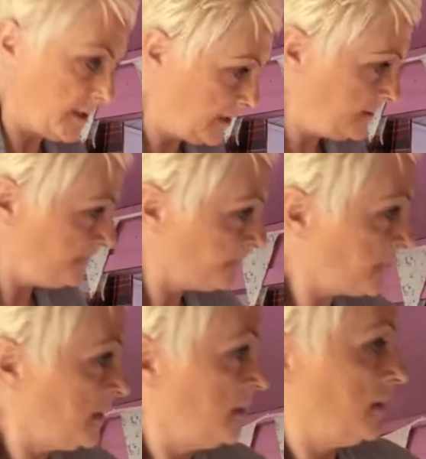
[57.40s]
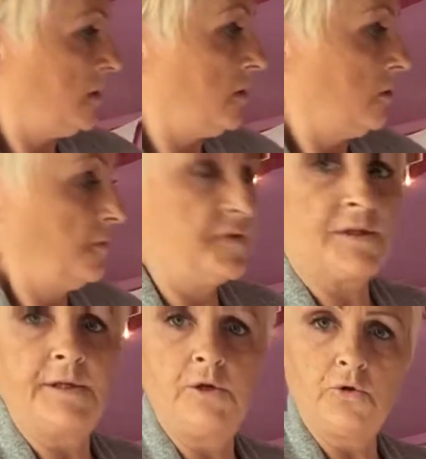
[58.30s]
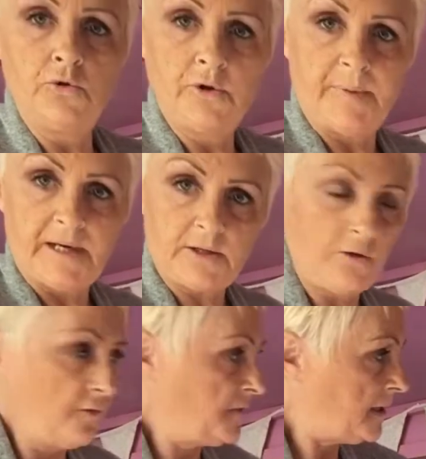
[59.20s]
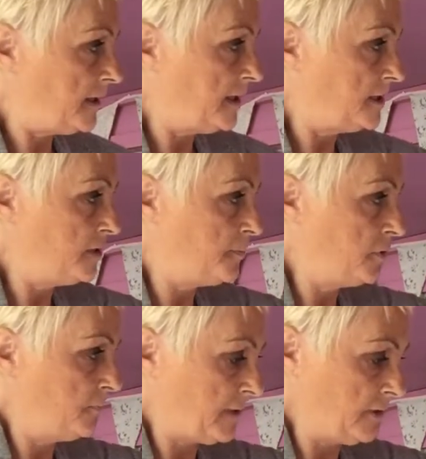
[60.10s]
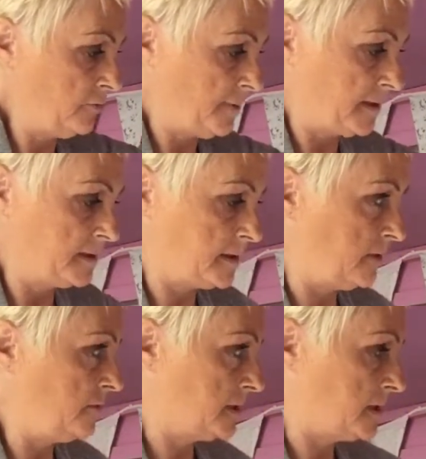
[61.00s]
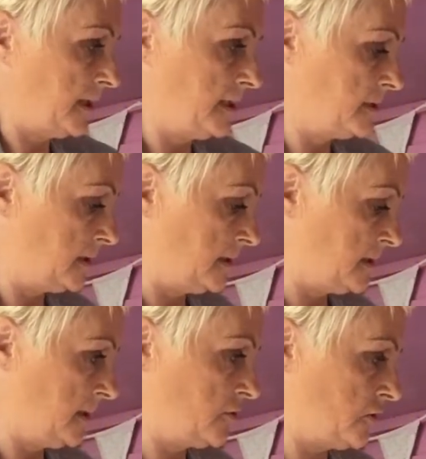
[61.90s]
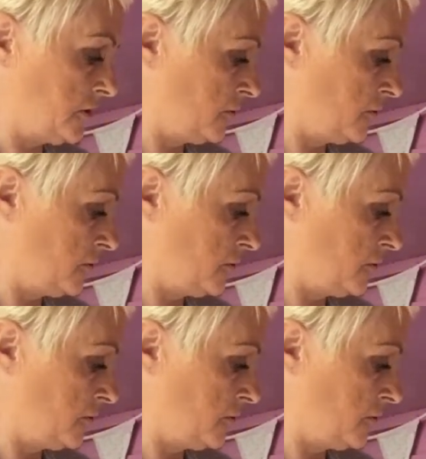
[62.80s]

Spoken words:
it in, obviously you glue the back of it and then you put panel pins down the sides, etc.,